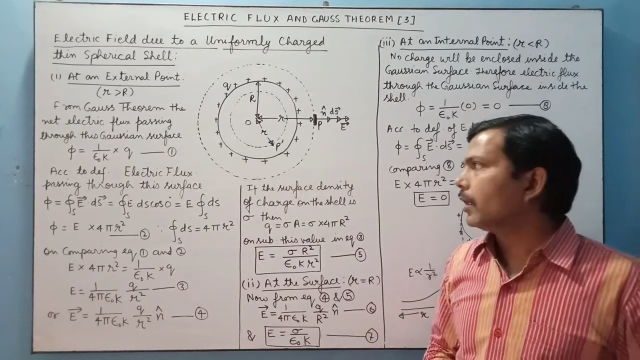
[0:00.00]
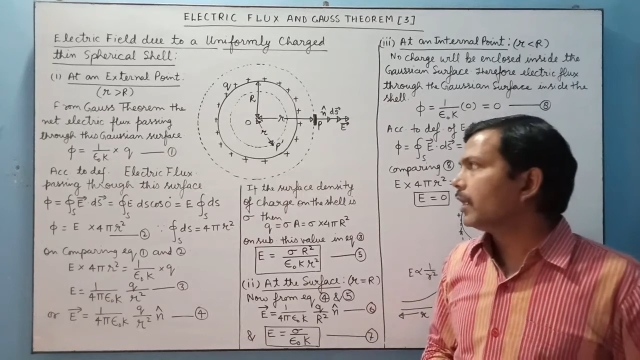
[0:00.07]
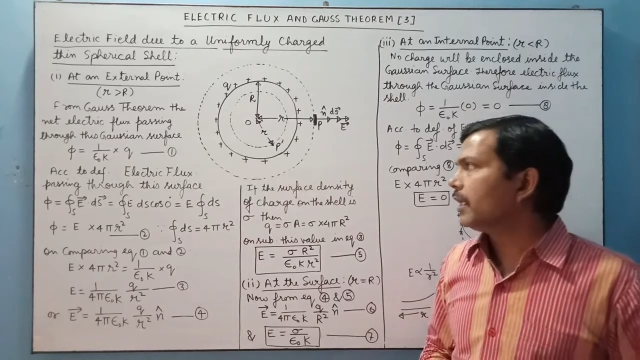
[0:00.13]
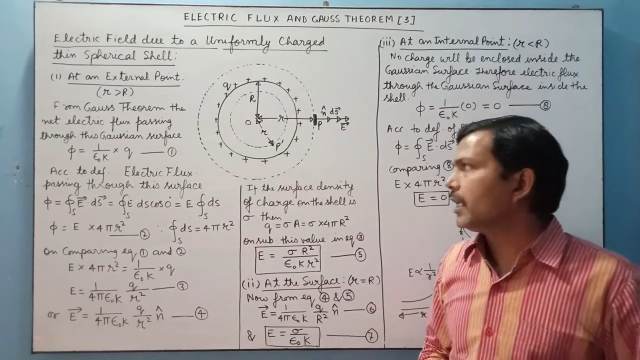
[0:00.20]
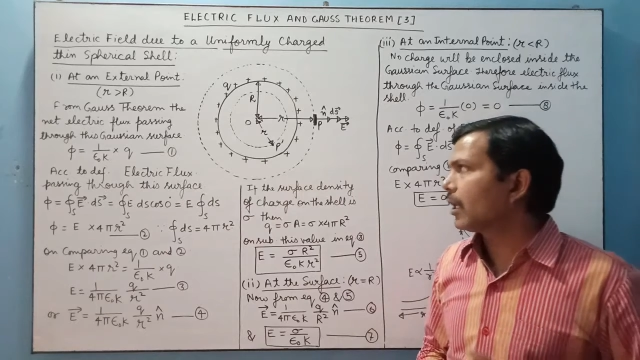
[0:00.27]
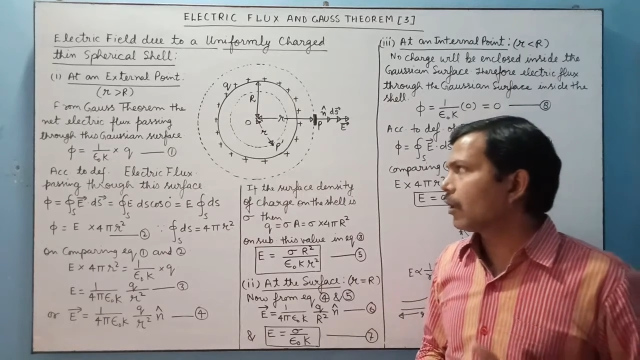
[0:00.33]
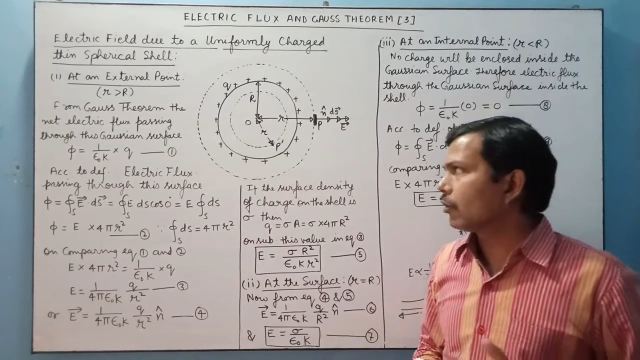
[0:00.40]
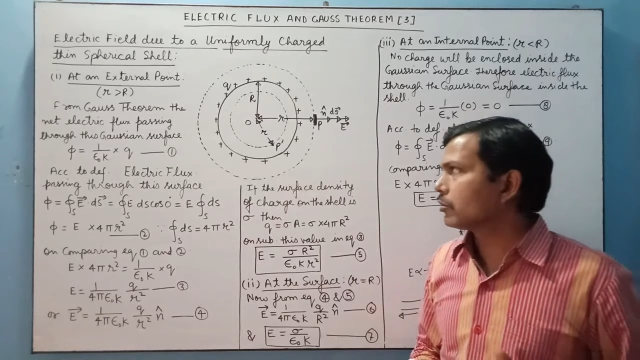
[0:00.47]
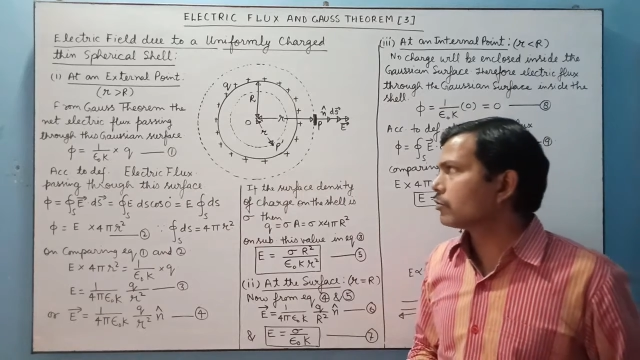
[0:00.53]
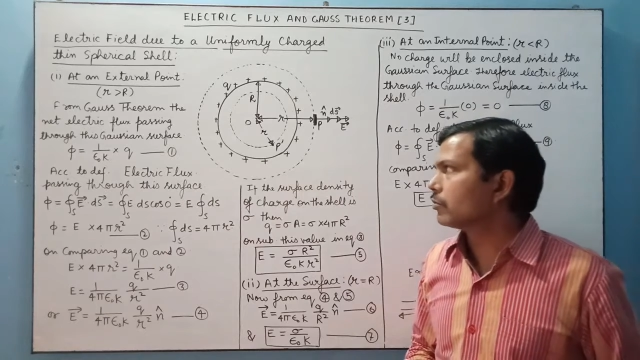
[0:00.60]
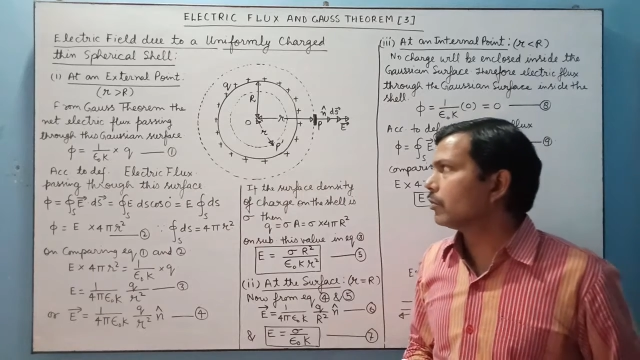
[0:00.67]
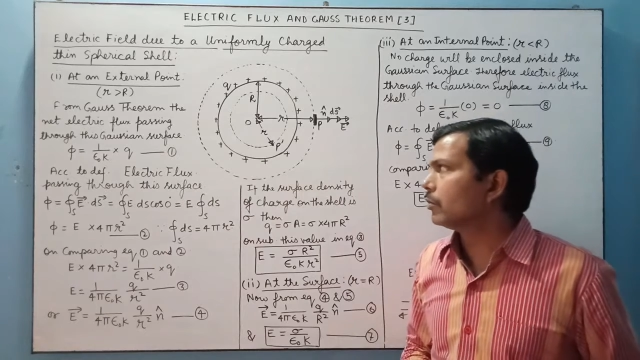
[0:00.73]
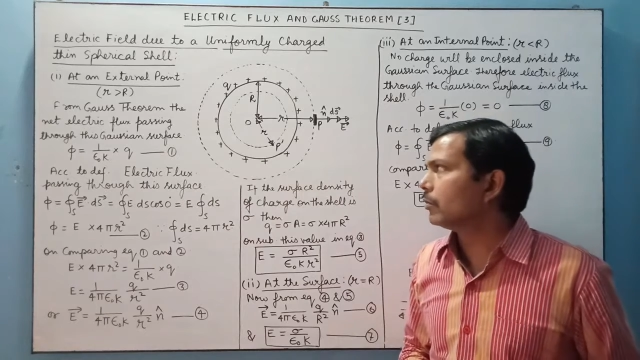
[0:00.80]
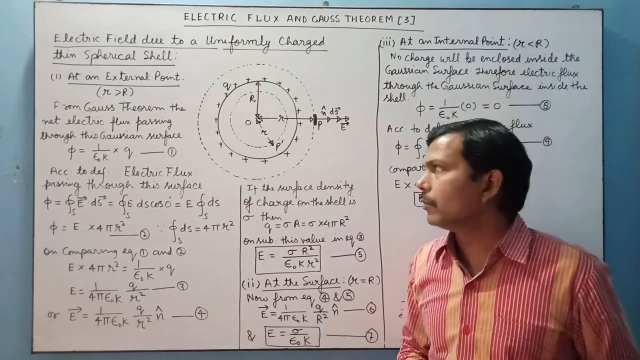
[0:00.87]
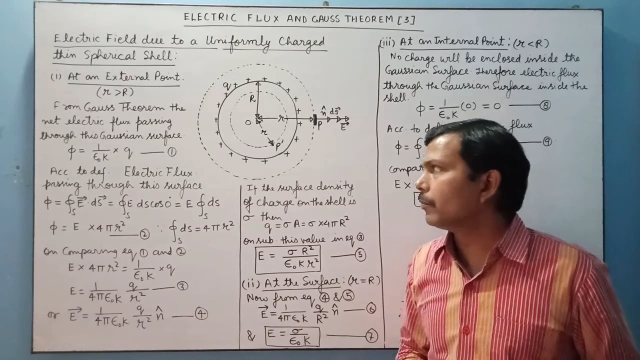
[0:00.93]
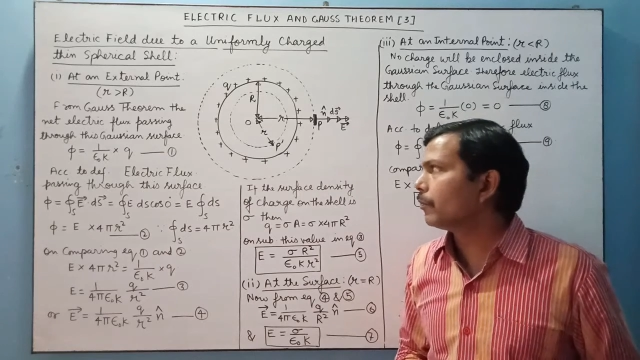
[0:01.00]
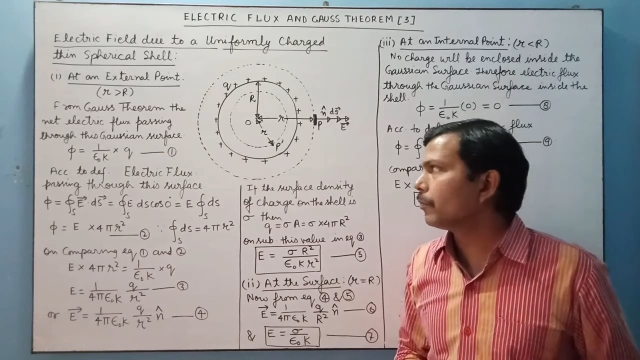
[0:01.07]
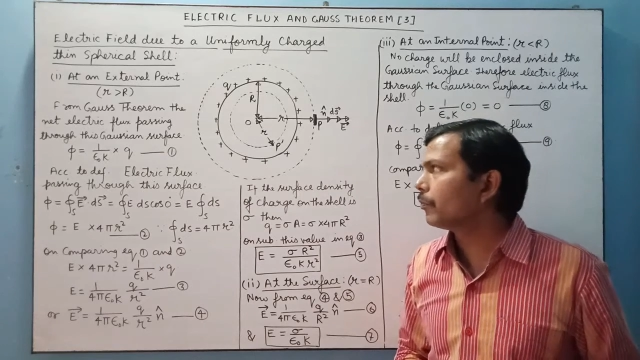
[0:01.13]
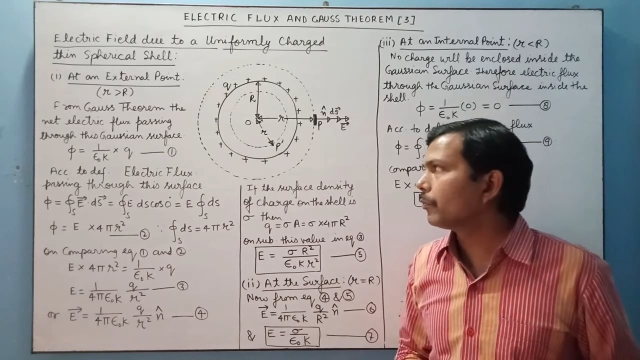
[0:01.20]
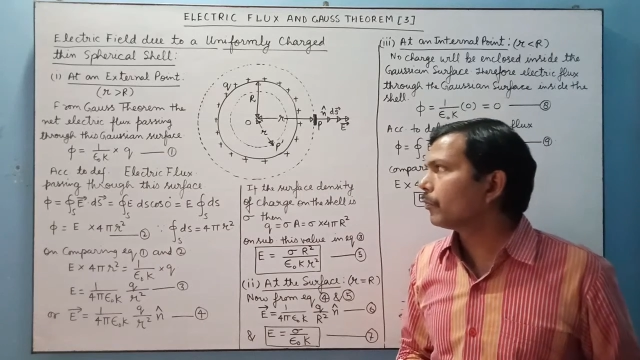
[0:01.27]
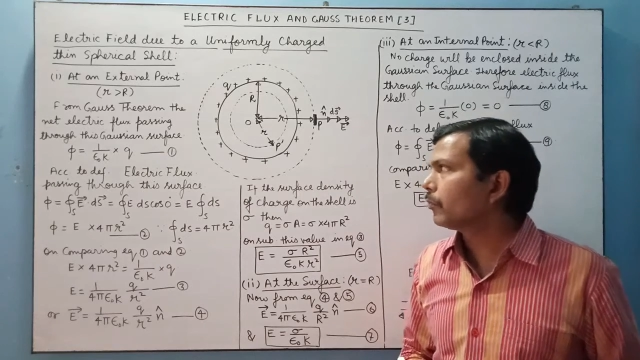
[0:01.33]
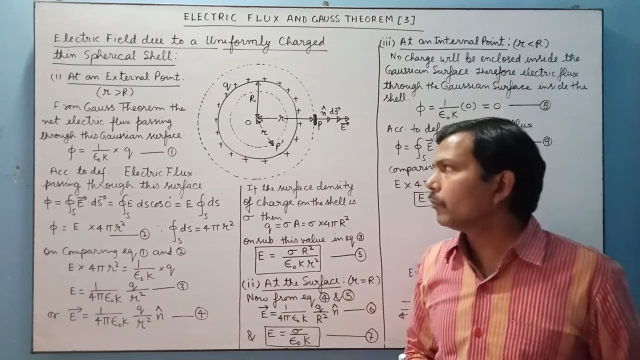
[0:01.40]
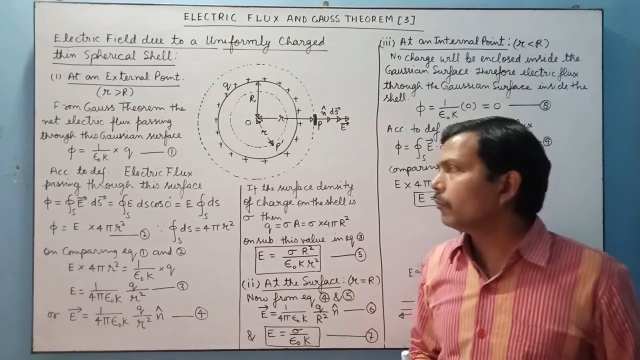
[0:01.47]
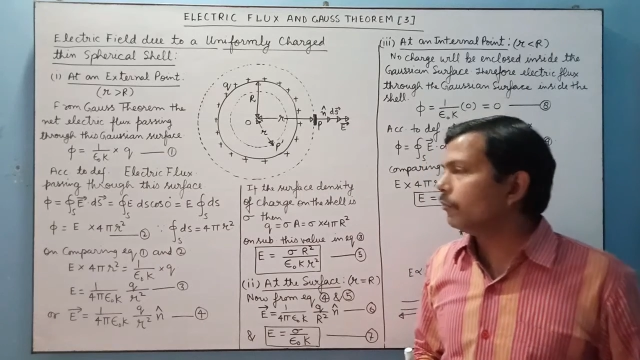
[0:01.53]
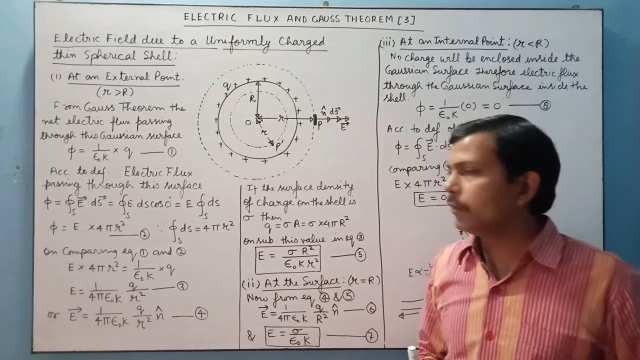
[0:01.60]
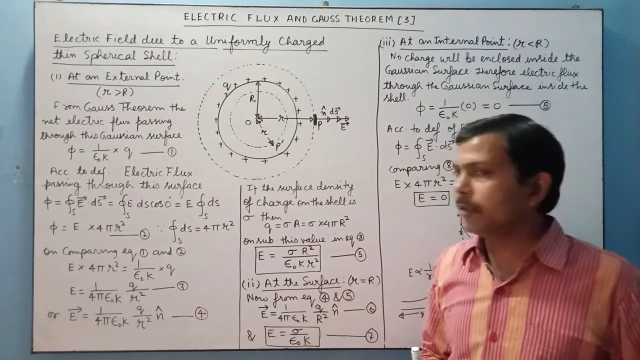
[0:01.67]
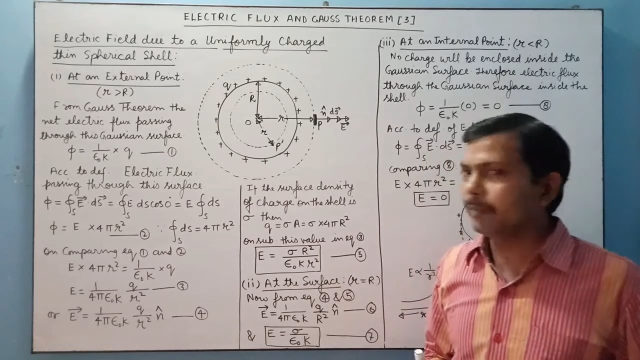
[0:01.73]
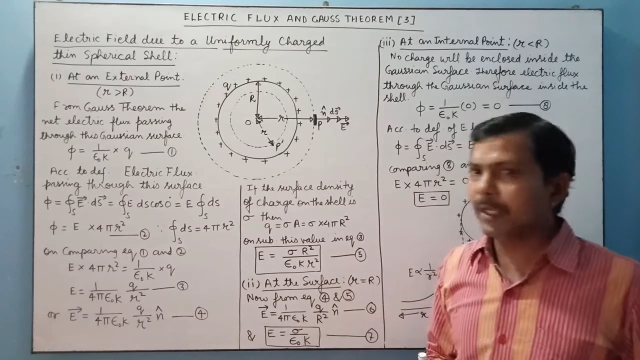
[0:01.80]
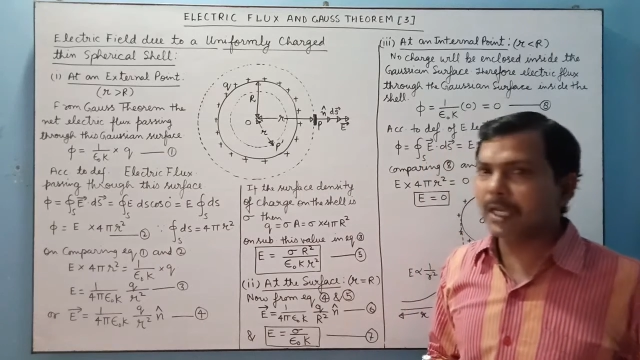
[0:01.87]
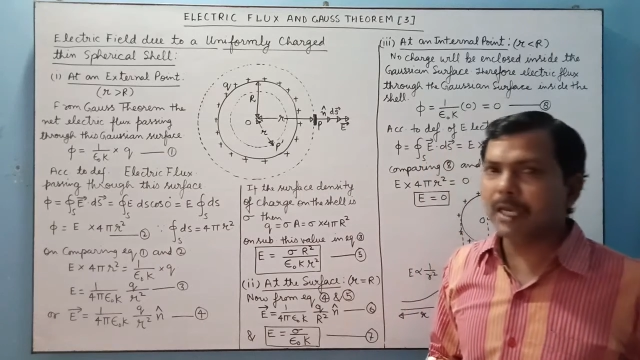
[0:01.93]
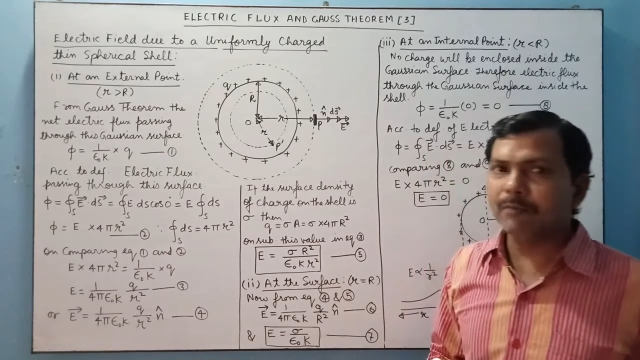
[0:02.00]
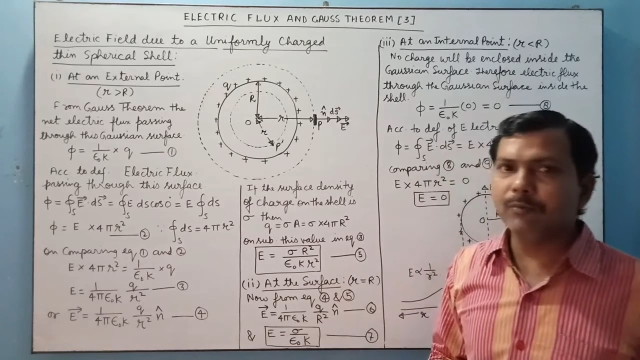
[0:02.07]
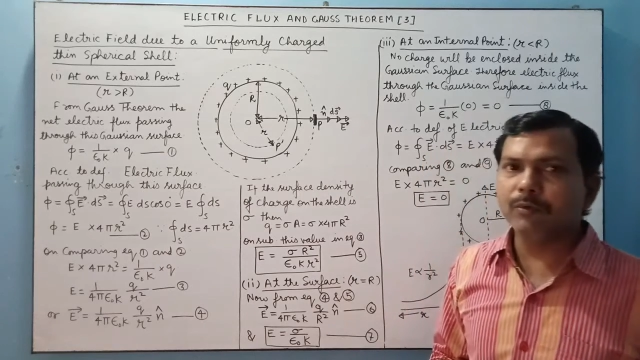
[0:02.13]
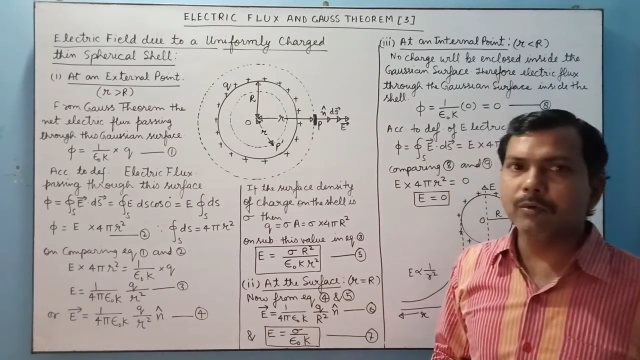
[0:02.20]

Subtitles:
here also we may have